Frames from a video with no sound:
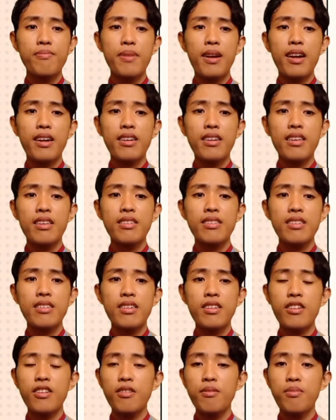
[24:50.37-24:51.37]
practice,
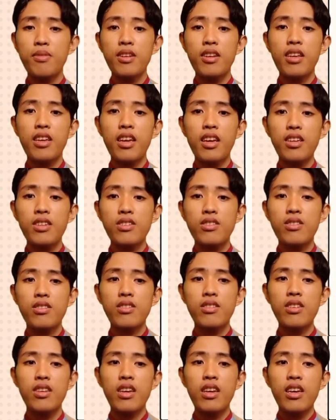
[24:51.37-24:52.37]
and communications,